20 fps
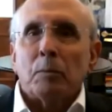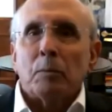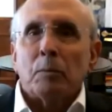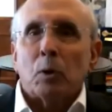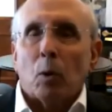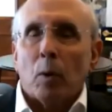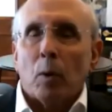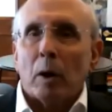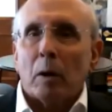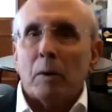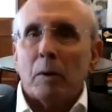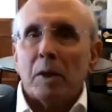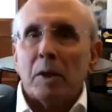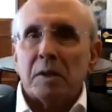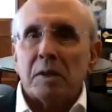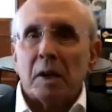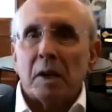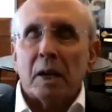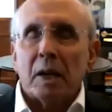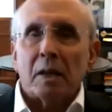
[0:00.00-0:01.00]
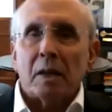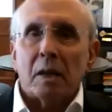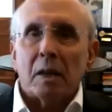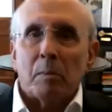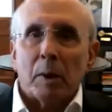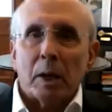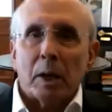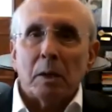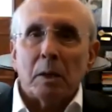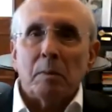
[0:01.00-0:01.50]
to work with the city and the
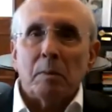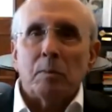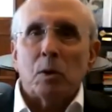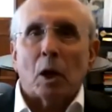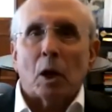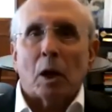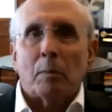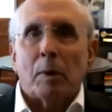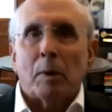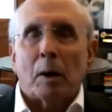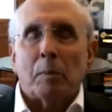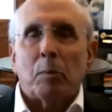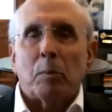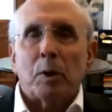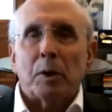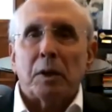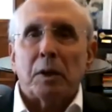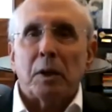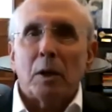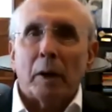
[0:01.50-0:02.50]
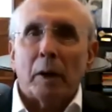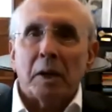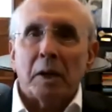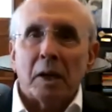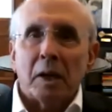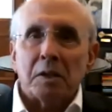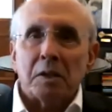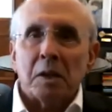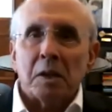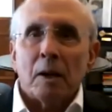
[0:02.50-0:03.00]
BID to come up with new
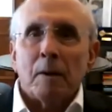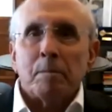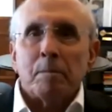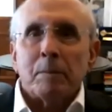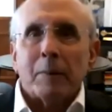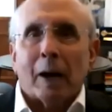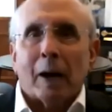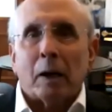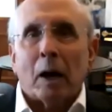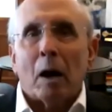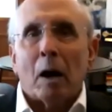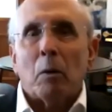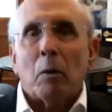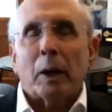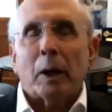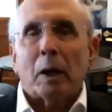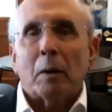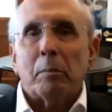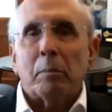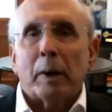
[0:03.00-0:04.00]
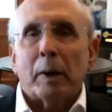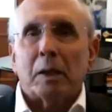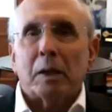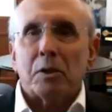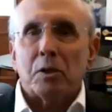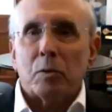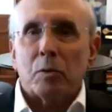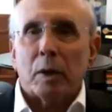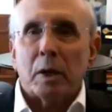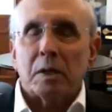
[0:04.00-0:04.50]
ideas on how we can make
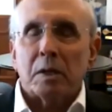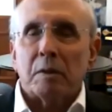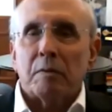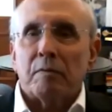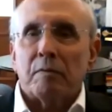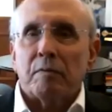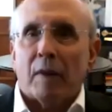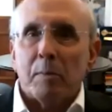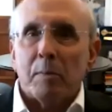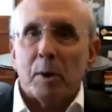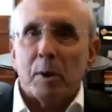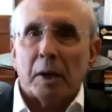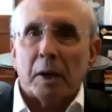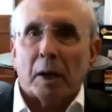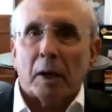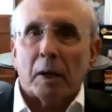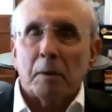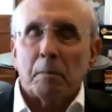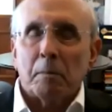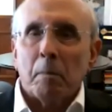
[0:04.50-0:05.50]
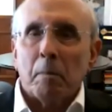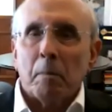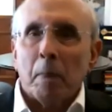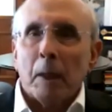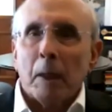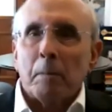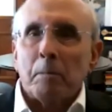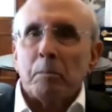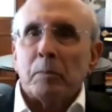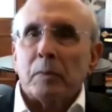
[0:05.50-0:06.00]
the streets vibrant again.
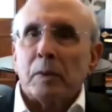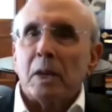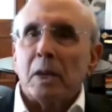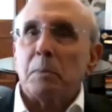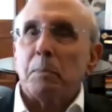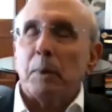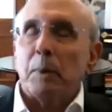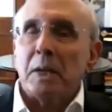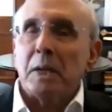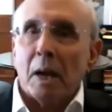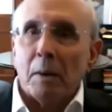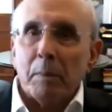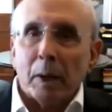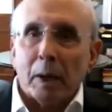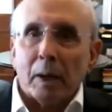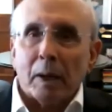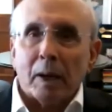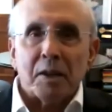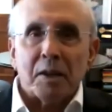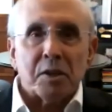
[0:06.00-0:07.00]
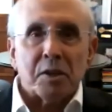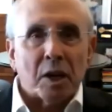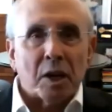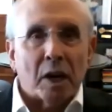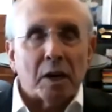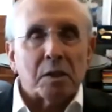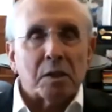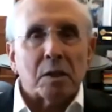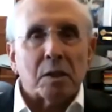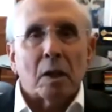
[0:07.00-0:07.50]
This pandemic has
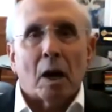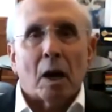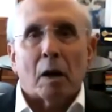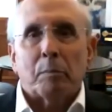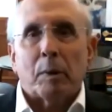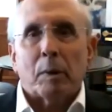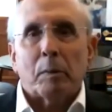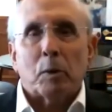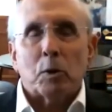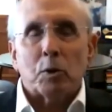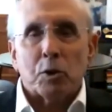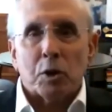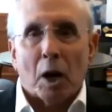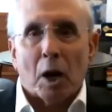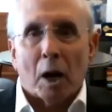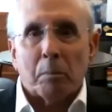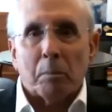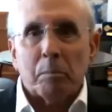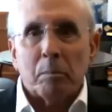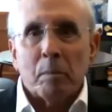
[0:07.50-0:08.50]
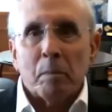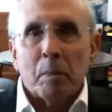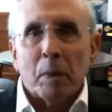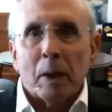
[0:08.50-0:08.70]
changed how people shop,